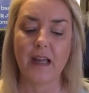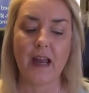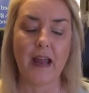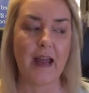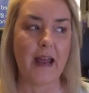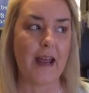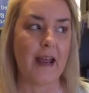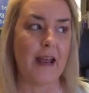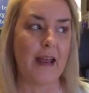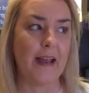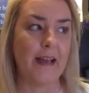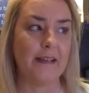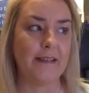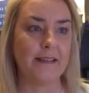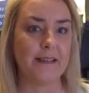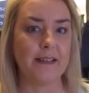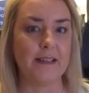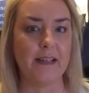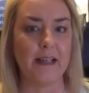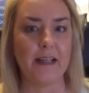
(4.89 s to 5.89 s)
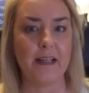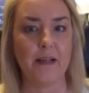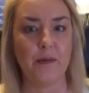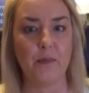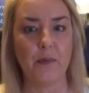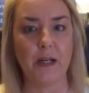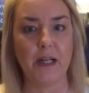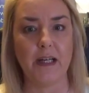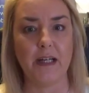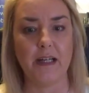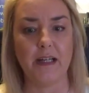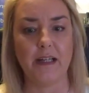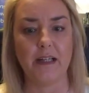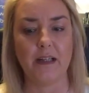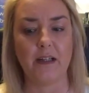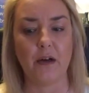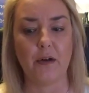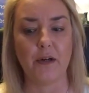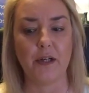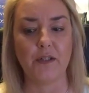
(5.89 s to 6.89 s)
and today we're
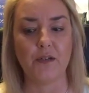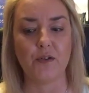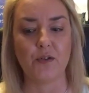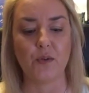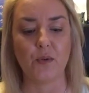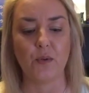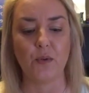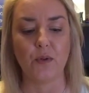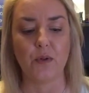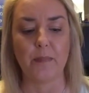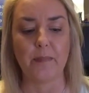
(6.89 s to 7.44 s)
going to talk